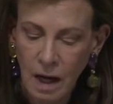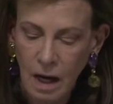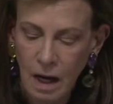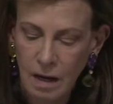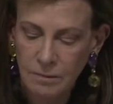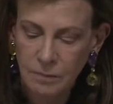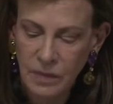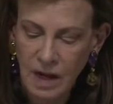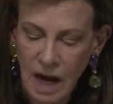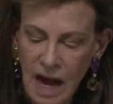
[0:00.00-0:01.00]
um,
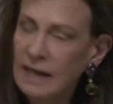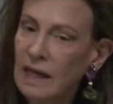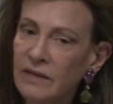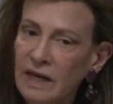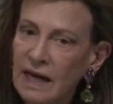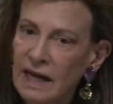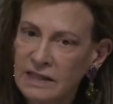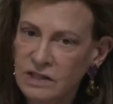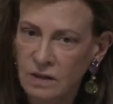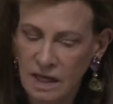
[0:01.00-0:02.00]
I, and then I
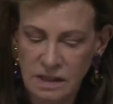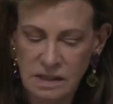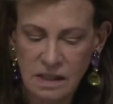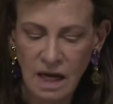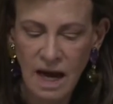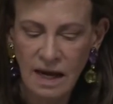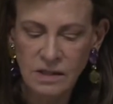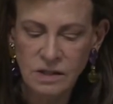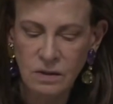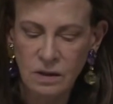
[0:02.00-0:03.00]
asked her, I, discuss, I
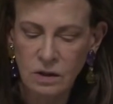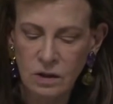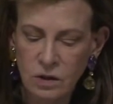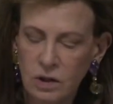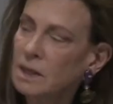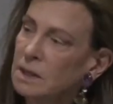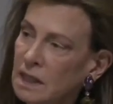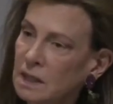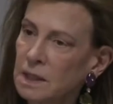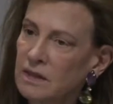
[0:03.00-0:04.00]
asked her, did,
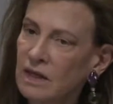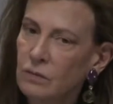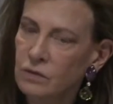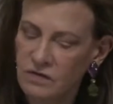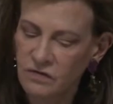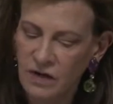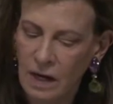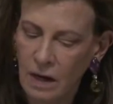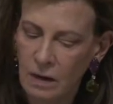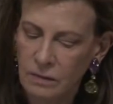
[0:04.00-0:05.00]
did she think it was
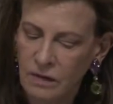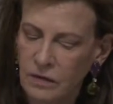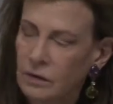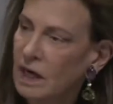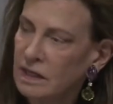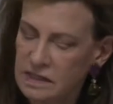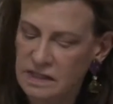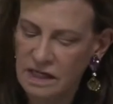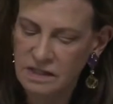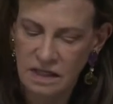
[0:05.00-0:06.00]
fair that the United
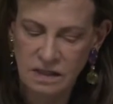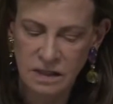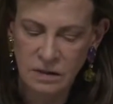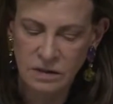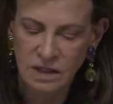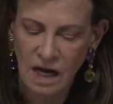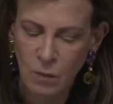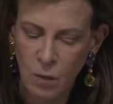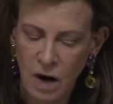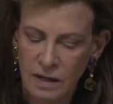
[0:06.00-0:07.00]
States considers
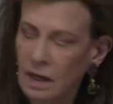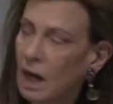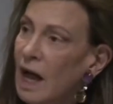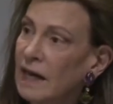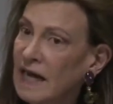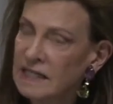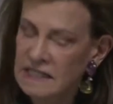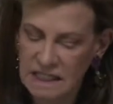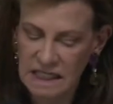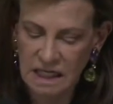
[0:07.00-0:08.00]
Taiwan an
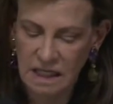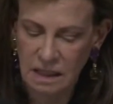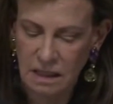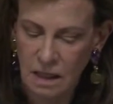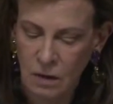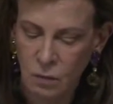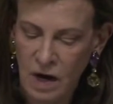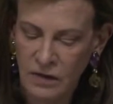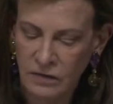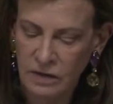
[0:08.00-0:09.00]
entity
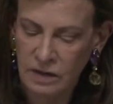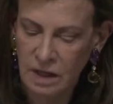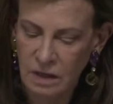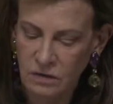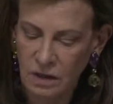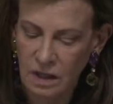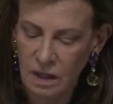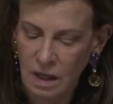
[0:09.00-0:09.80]
rather than a country,